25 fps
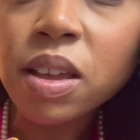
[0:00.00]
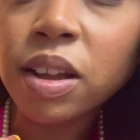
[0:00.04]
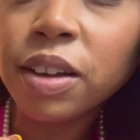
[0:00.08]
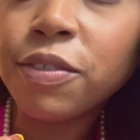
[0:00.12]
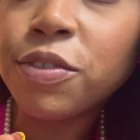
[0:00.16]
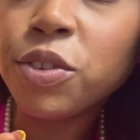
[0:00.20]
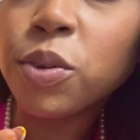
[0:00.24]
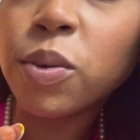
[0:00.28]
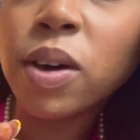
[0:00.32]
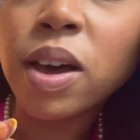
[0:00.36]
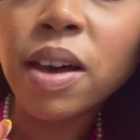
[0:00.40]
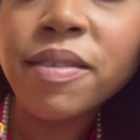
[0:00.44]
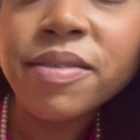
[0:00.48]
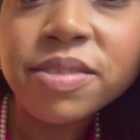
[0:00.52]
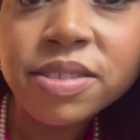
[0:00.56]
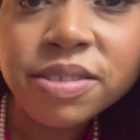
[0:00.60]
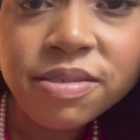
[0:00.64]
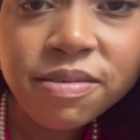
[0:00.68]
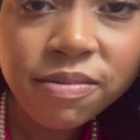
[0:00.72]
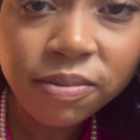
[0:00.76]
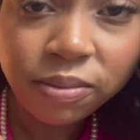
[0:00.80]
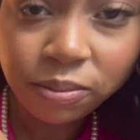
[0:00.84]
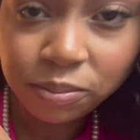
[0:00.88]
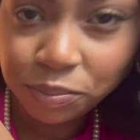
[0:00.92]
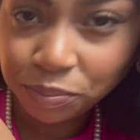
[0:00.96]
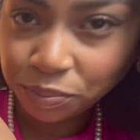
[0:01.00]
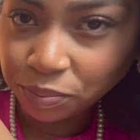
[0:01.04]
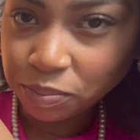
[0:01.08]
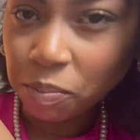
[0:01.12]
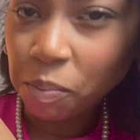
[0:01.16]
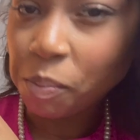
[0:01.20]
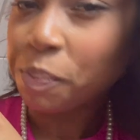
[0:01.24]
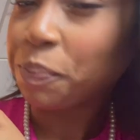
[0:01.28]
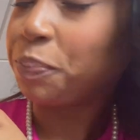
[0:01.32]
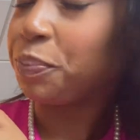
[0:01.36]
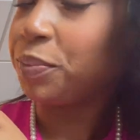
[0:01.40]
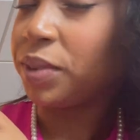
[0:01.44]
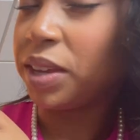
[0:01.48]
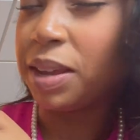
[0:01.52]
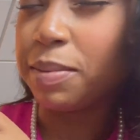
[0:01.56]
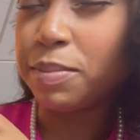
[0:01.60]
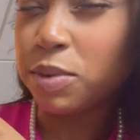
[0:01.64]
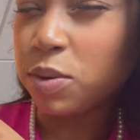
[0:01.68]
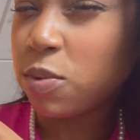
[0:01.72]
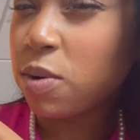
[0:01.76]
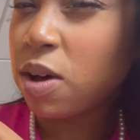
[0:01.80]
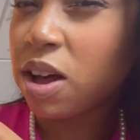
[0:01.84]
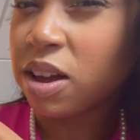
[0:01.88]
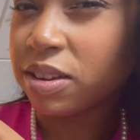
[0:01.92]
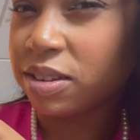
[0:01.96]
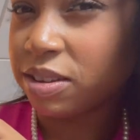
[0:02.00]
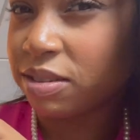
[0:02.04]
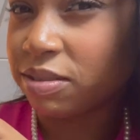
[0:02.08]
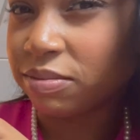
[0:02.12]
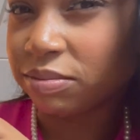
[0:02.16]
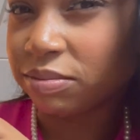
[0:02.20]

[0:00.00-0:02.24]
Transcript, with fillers: you ever in Milwaukee.